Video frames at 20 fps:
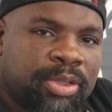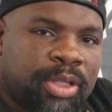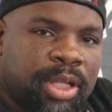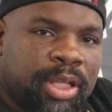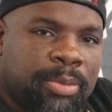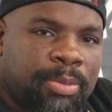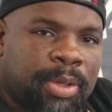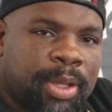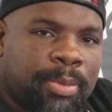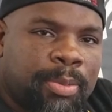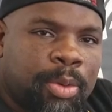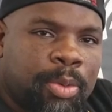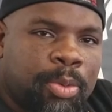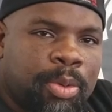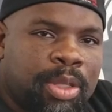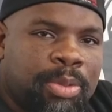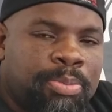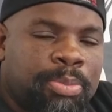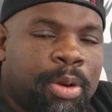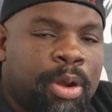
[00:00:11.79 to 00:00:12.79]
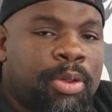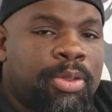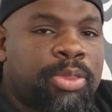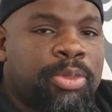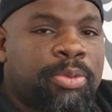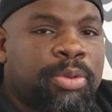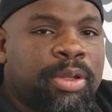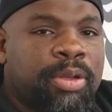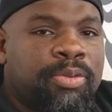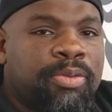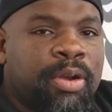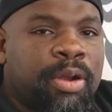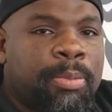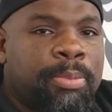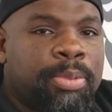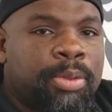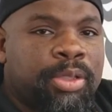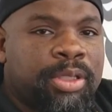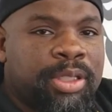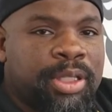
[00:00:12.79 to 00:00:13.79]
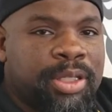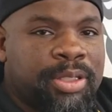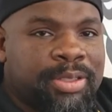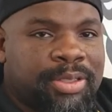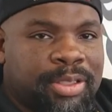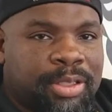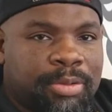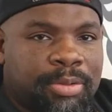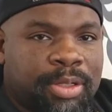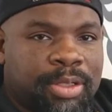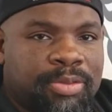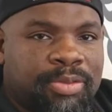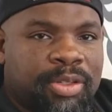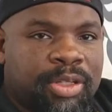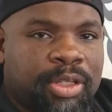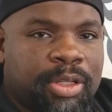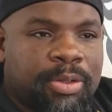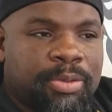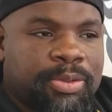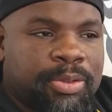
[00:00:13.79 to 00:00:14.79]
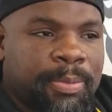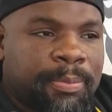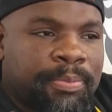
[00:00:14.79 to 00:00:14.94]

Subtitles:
Alabama with part three of our bullying series videos.